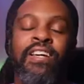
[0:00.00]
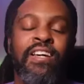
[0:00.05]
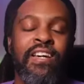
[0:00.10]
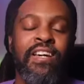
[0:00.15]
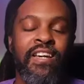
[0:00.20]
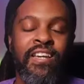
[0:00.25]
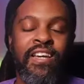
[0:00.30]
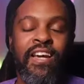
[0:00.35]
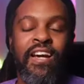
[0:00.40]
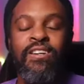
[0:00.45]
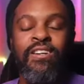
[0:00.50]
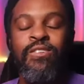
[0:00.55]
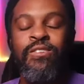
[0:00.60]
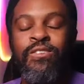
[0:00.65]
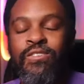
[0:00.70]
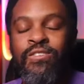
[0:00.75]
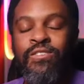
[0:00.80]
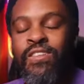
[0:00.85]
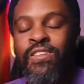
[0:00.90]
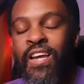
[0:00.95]

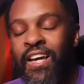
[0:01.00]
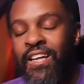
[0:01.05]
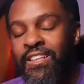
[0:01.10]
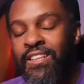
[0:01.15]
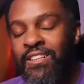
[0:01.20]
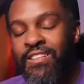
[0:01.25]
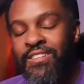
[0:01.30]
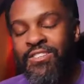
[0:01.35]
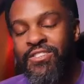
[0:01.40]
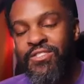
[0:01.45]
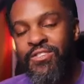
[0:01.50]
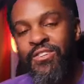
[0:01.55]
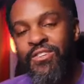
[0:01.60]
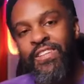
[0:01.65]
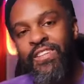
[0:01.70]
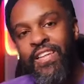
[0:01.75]
Yahoo kind of destroyed